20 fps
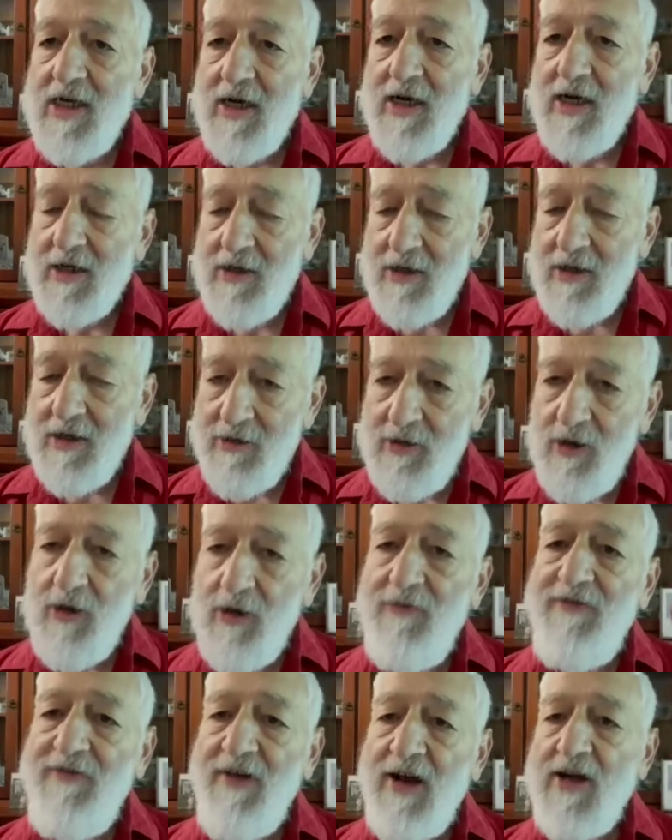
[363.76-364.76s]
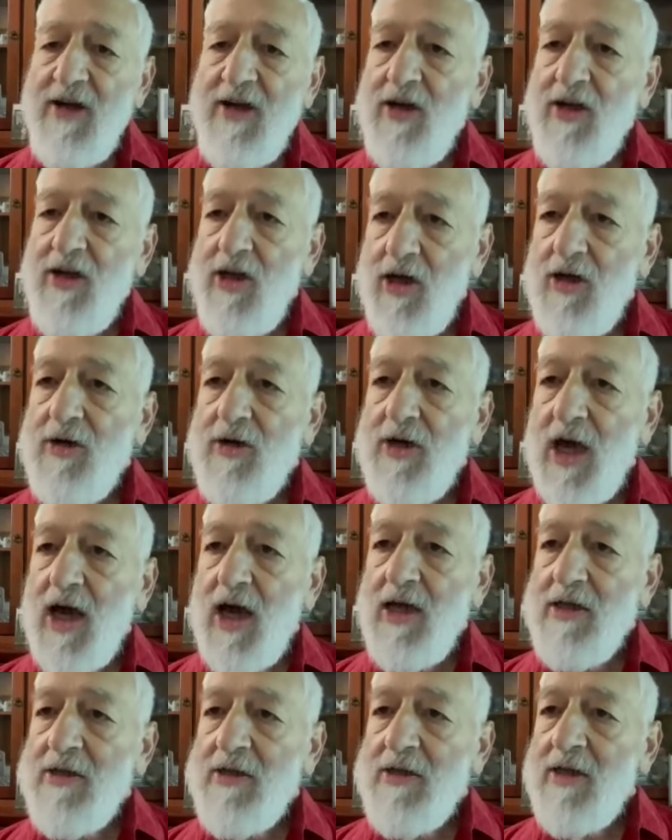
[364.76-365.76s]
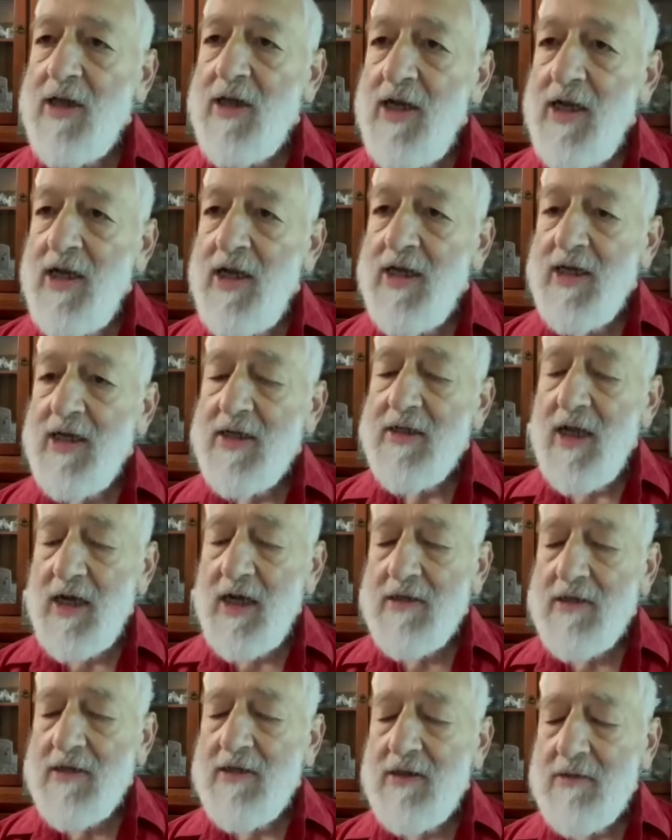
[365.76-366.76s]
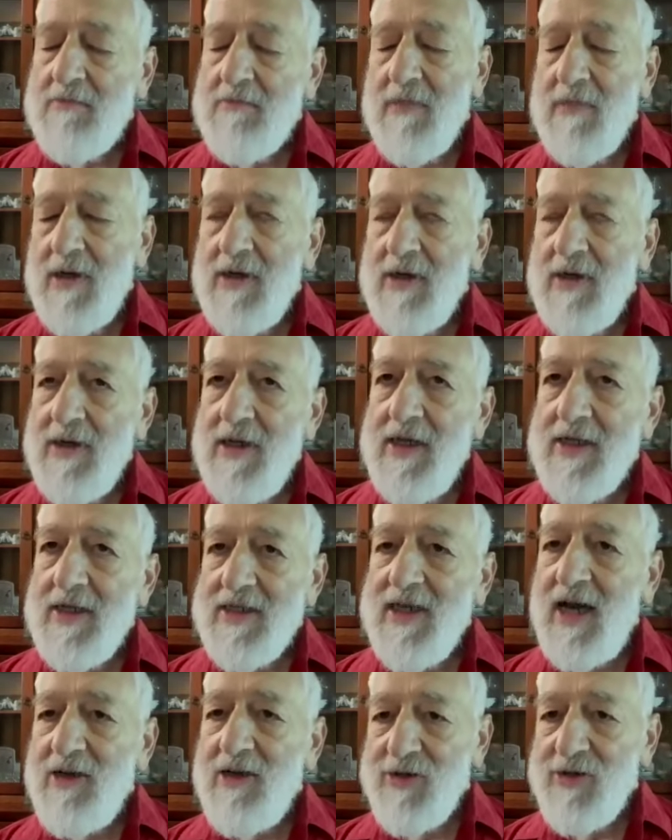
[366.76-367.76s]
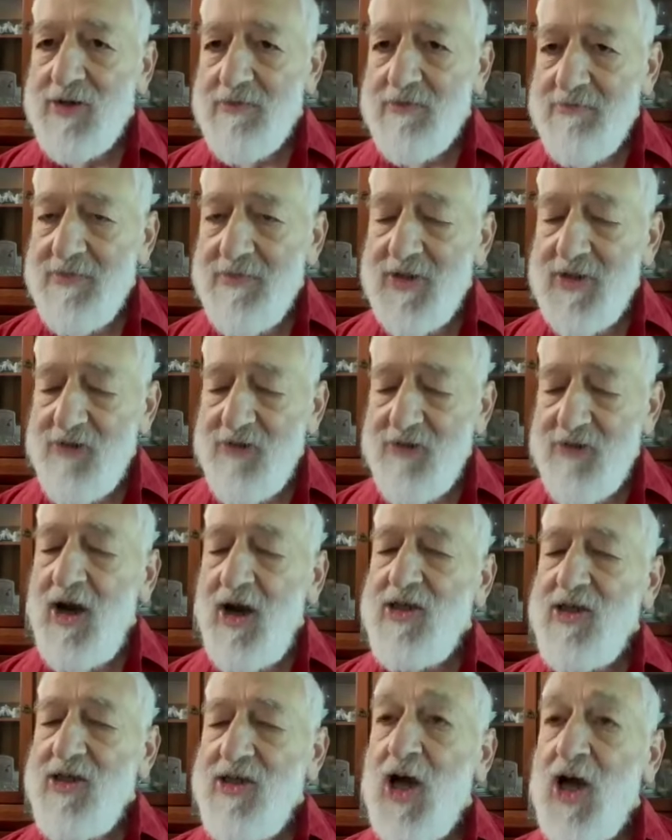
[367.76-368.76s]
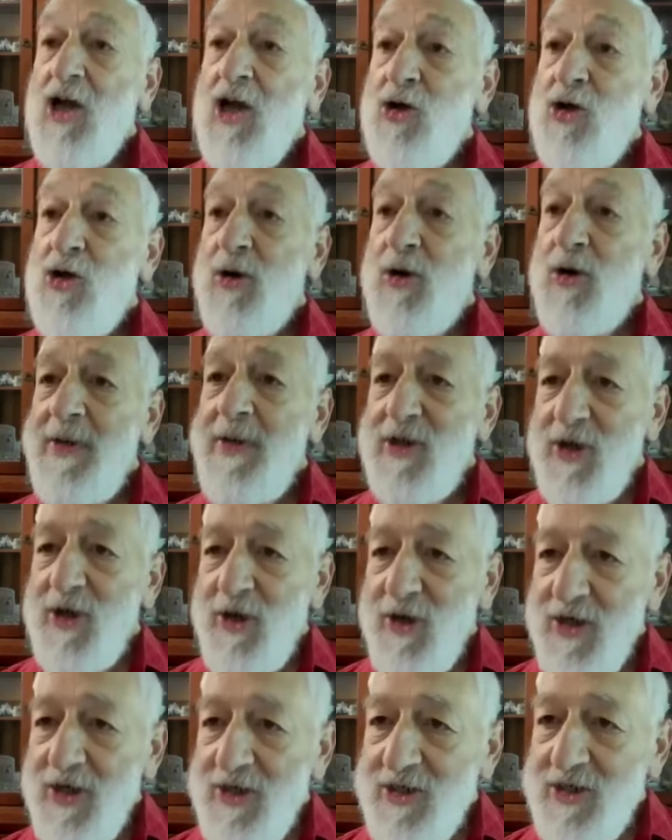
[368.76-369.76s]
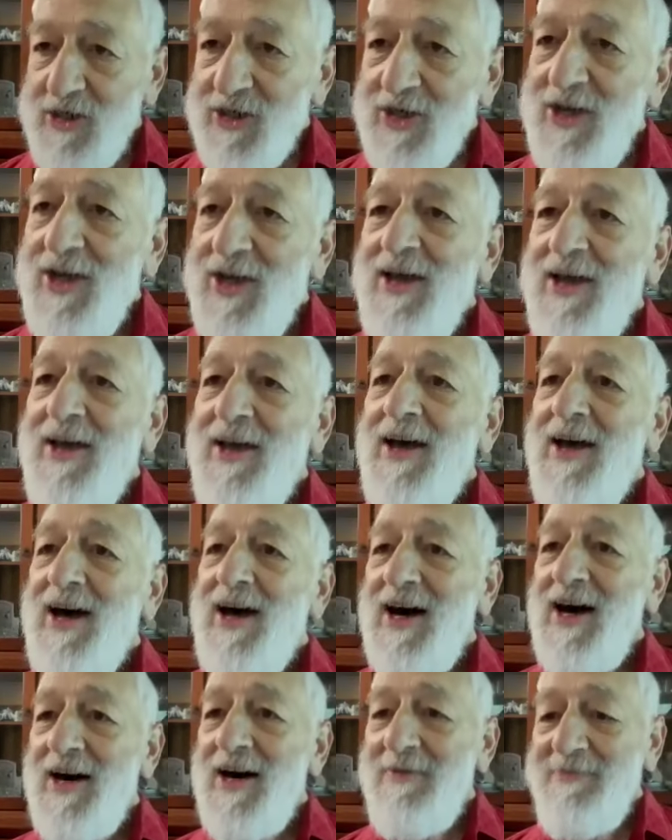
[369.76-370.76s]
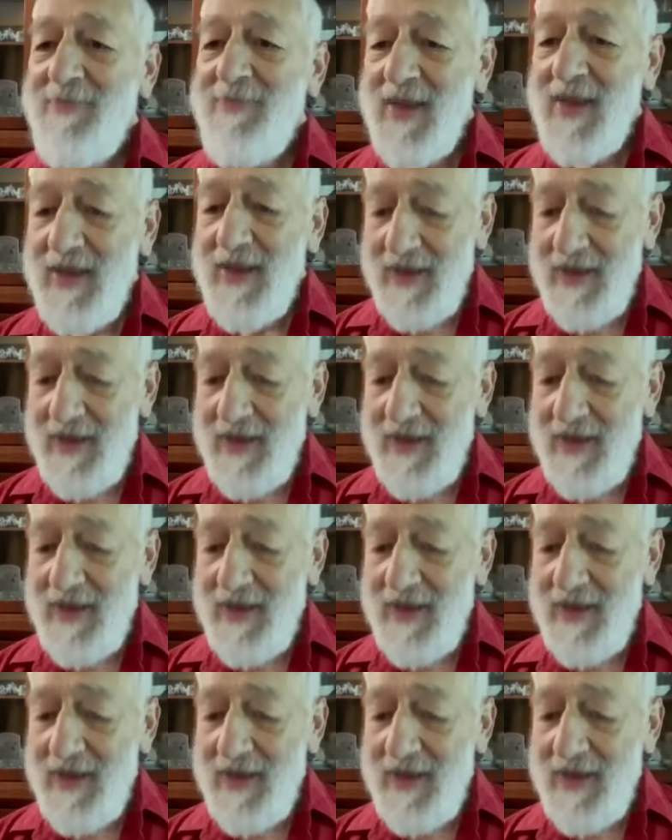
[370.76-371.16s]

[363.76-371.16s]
A good friend in the UK, sounds strange, took me to his cottage